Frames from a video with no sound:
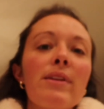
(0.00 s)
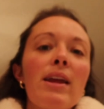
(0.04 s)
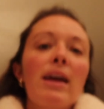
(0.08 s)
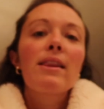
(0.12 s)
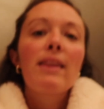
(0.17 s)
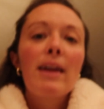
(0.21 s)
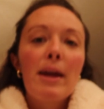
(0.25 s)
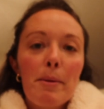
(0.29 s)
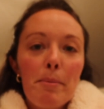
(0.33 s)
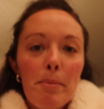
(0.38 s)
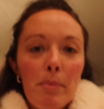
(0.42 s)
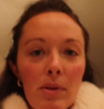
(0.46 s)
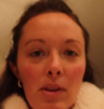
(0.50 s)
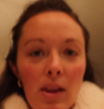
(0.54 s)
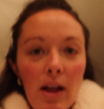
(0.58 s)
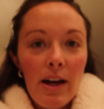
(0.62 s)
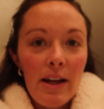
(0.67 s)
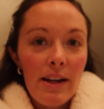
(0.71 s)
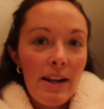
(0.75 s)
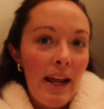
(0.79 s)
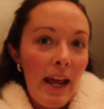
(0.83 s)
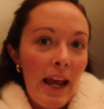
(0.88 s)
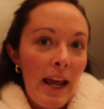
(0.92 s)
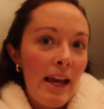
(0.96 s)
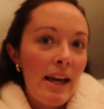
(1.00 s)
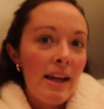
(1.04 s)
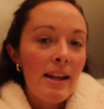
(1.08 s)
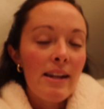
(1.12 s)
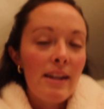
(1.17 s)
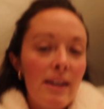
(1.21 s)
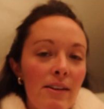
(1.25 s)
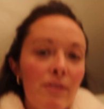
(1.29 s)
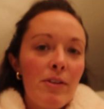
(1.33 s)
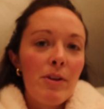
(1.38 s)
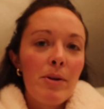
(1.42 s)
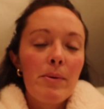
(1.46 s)
like blood aunt,
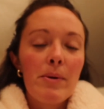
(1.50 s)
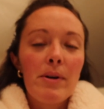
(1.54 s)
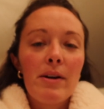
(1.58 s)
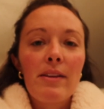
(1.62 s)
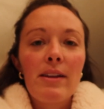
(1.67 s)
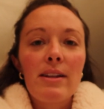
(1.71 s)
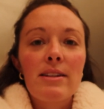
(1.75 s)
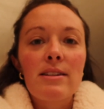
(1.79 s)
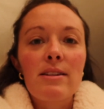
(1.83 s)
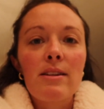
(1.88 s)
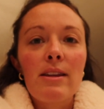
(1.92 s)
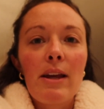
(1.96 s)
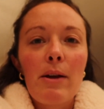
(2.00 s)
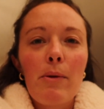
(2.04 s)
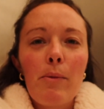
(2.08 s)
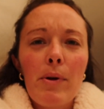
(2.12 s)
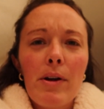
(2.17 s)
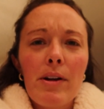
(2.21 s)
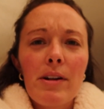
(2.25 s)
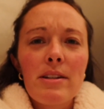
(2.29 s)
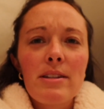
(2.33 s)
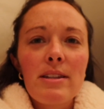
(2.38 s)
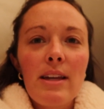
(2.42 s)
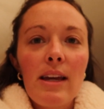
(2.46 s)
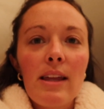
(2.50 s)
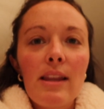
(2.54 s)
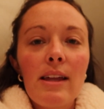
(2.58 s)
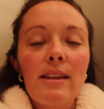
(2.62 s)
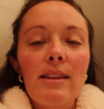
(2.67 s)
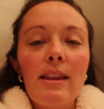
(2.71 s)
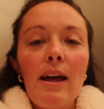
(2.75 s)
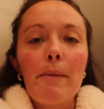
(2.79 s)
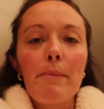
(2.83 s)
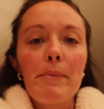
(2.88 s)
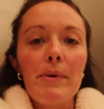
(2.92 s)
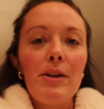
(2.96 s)
if you will. That's like weird to say it like
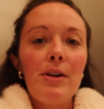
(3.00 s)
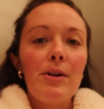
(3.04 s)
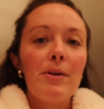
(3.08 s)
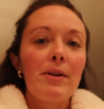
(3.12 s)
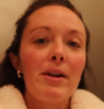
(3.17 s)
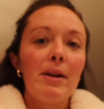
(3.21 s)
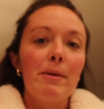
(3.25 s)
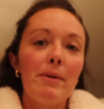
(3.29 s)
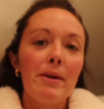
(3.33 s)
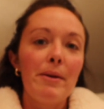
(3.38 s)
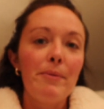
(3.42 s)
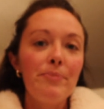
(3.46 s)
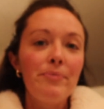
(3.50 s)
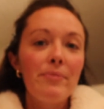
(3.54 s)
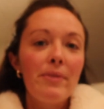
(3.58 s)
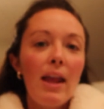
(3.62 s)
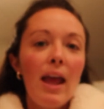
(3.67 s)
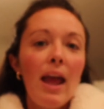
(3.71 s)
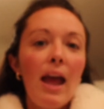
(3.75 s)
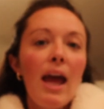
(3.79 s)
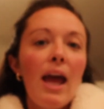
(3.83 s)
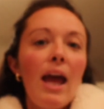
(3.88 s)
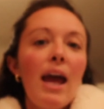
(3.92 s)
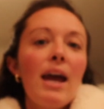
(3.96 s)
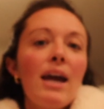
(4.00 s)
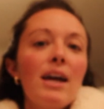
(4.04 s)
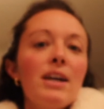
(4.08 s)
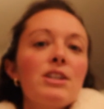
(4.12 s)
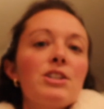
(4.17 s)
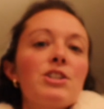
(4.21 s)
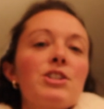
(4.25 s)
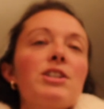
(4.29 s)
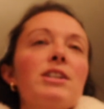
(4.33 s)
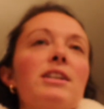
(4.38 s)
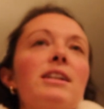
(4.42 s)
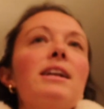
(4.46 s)
that, but you know what I mean.
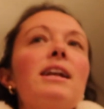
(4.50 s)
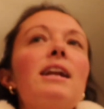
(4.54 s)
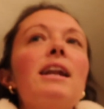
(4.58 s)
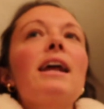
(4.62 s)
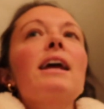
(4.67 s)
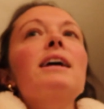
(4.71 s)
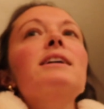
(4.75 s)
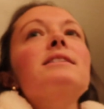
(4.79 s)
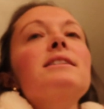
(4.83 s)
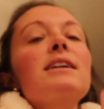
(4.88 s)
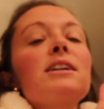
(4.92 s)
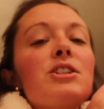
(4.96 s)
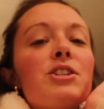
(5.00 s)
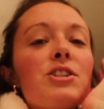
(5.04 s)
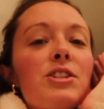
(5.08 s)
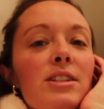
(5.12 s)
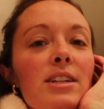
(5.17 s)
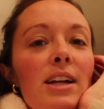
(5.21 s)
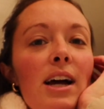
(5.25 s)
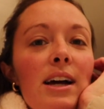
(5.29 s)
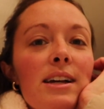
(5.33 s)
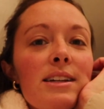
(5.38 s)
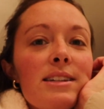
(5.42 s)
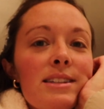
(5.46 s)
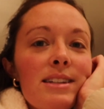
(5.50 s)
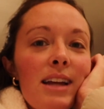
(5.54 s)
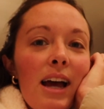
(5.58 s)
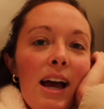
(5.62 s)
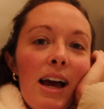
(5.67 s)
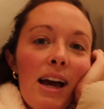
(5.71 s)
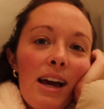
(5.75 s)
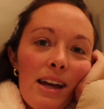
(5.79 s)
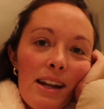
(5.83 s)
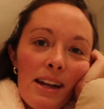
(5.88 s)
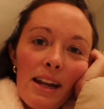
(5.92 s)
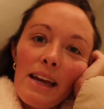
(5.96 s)
She did an ancestry test
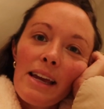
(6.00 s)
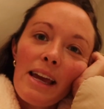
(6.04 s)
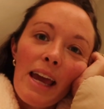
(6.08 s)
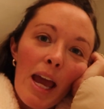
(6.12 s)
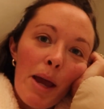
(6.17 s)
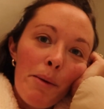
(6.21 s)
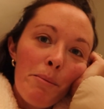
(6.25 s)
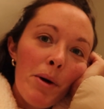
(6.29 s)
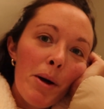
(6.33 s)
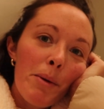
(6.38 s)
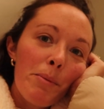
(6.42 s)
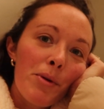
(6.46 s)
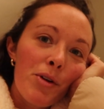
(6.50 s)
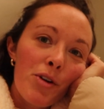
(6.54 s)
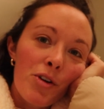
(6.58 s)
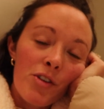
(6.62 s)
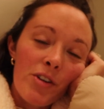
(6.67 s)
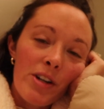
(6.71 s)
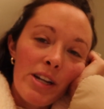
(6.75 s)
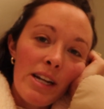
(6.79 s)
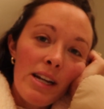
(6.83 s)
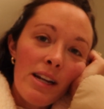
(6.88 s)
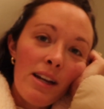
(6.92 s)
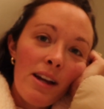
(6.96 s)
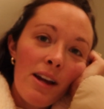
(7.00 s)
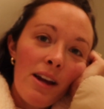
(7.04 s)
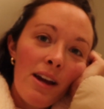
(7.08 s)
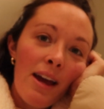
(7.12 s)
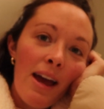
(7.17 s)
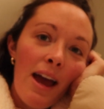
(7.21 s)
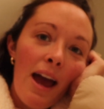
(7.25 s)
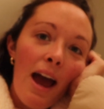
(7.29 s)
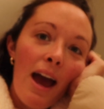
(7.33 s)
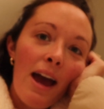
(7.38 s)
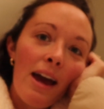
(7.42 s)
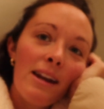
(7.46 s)
and it came up Greek,
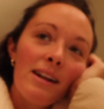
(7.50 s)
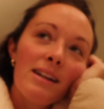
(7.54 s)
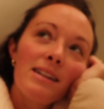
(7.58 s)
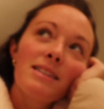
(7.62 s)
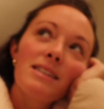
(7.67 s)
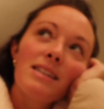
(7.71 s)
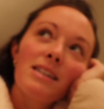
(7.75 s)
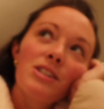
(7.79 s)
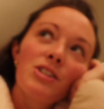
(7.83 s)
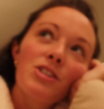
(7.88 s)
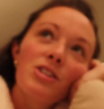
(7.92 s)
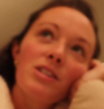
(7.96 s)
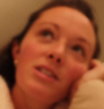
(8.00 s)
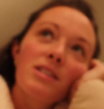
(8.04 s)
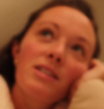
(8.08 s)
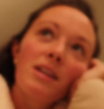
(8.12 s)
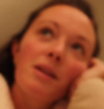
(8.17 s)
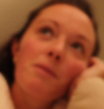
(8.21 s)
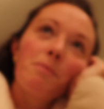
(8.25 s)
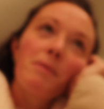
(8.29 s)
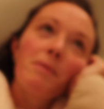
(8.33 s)
and it's interesting